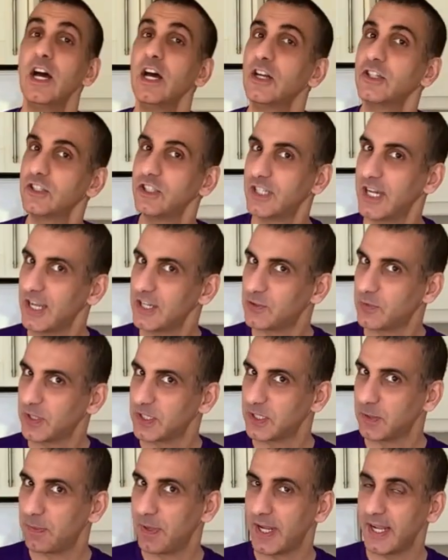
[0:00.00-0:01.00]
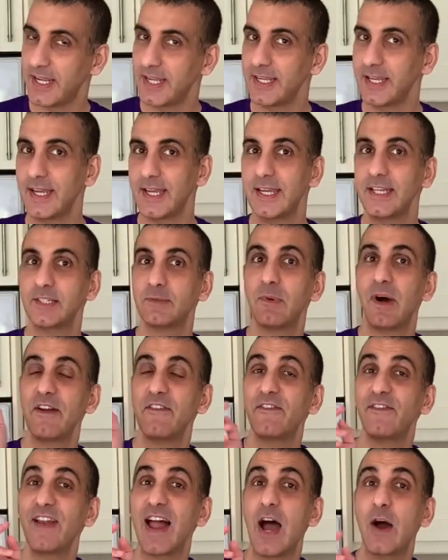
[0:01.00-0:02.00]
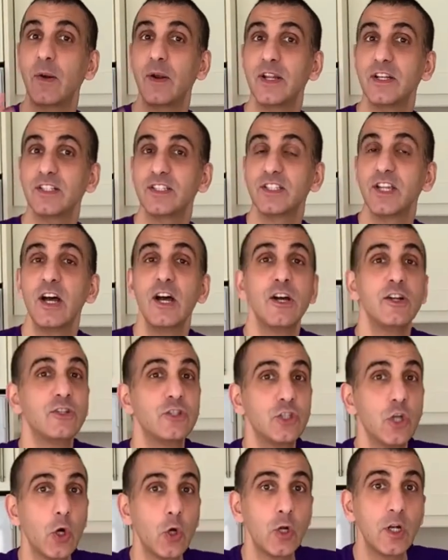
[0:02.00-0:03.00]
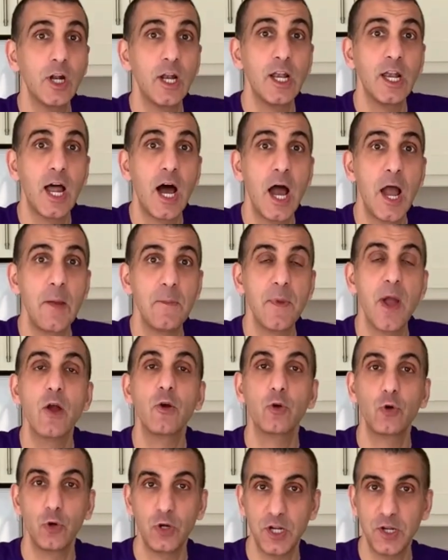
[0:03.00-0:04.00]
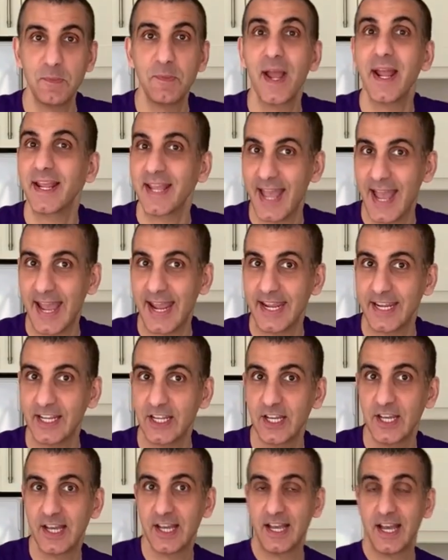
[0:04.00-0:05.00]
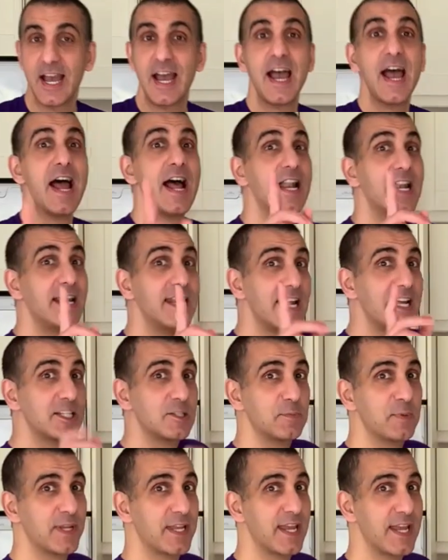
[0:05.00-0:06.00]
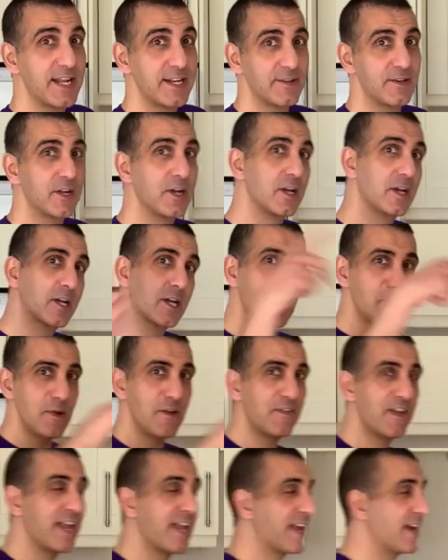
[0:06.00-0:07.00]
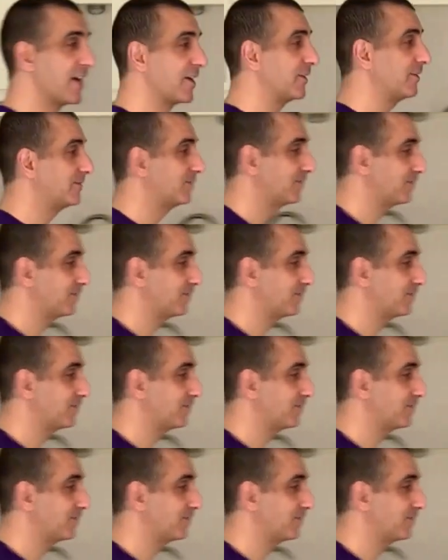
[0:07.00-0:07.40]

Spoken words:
Today's recipe is my Flourless chocolate lime cream cake. Let's begin. Come over here.